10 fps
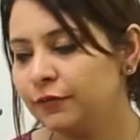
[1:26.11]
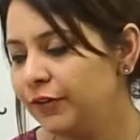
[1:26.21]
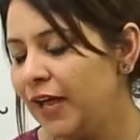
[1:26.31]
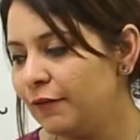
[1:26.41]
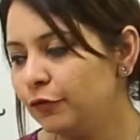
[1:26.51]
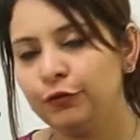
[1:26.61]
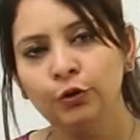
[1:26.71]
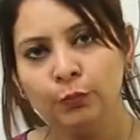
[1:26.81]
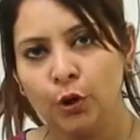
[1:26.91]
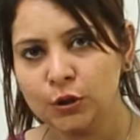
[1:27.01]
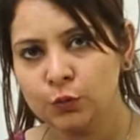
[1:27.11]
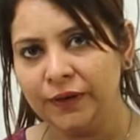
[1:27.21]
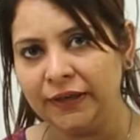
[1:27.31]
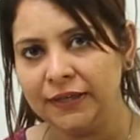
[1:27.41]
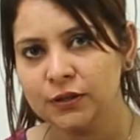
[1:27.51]
we have a few pots
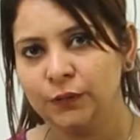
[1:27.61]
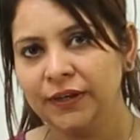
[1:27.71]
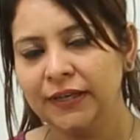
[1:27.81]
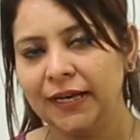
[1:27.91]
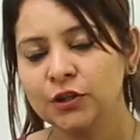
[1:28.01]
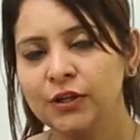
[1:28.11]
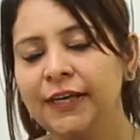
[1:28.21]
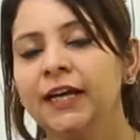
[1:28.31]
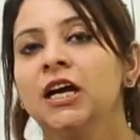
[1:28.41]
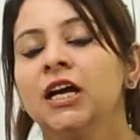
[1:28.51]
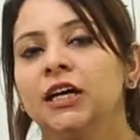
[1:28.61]
vacant, so we can actually